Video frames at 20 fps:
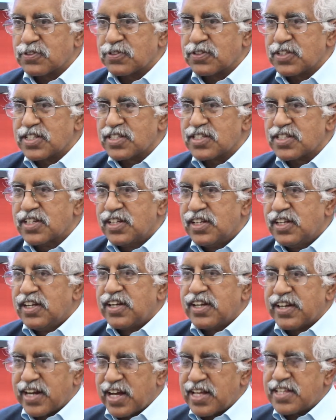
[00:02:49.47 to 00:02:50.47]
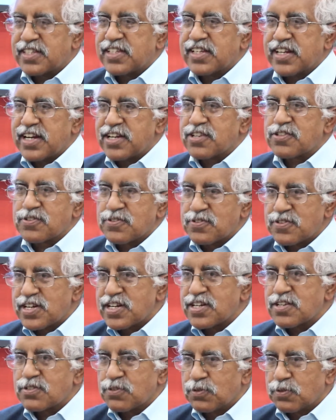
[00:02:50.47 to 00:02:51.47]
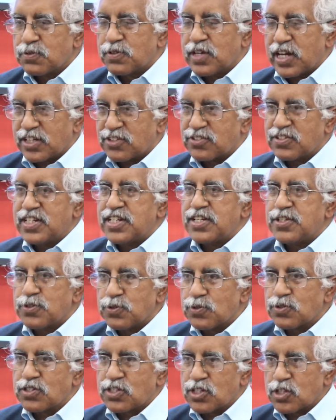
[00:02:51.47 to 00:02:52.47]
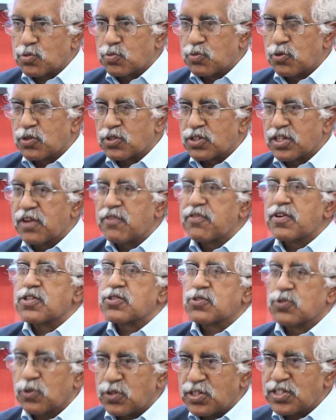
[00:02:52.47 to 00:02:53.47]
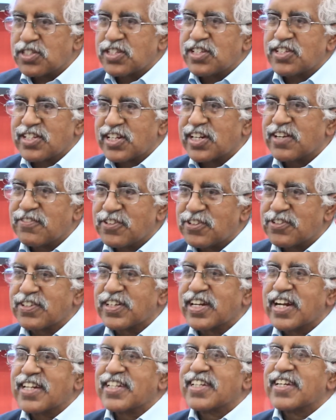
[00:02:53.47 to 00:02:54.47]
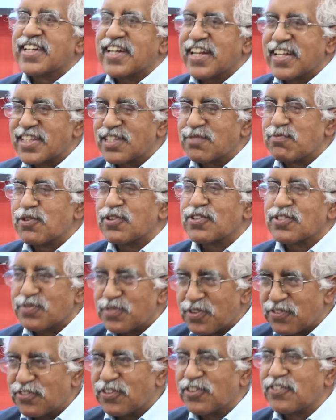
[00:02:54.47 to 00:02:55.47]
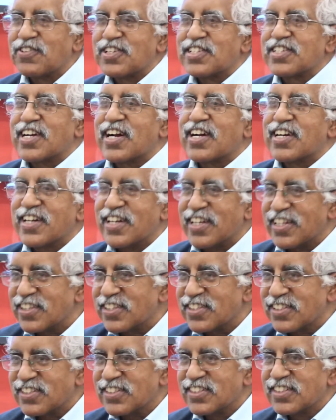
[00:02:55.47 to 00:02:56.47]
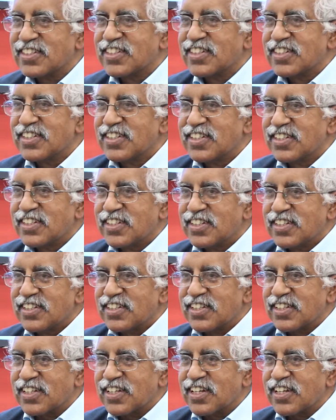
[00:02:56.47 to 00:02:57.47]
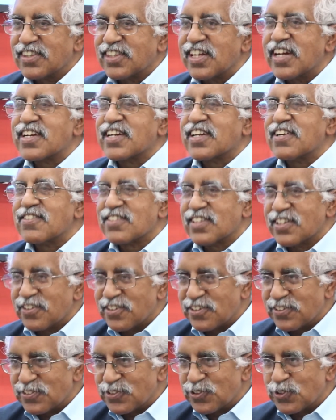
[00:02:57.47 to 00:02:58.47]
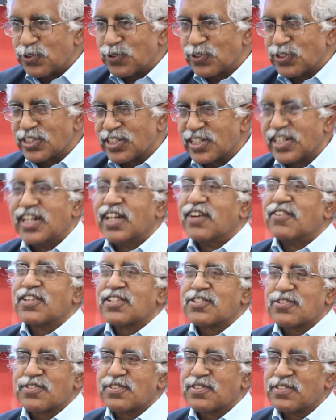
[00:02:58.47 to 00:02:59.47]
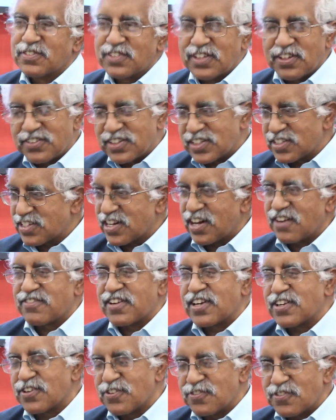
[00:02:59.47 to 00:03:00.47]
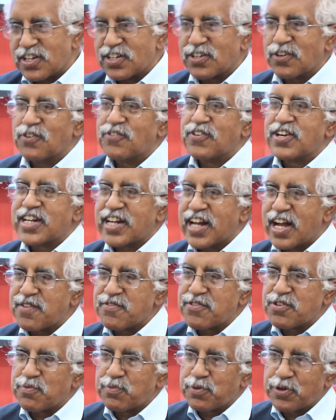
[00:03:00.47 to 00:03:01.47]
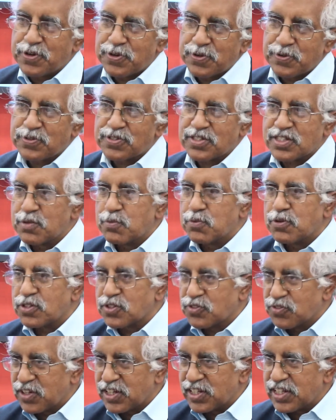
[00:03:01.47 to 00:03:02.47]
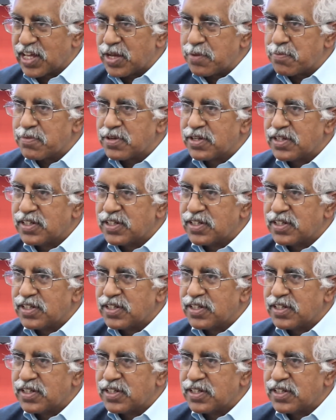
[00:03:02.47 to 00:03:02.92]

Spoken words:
So this 9th grade students who actually used this book, they were so insistent we should get the 10th books before we start 10th. And that gives a huge thrill. Our staff had to work overtime to produce the books for them.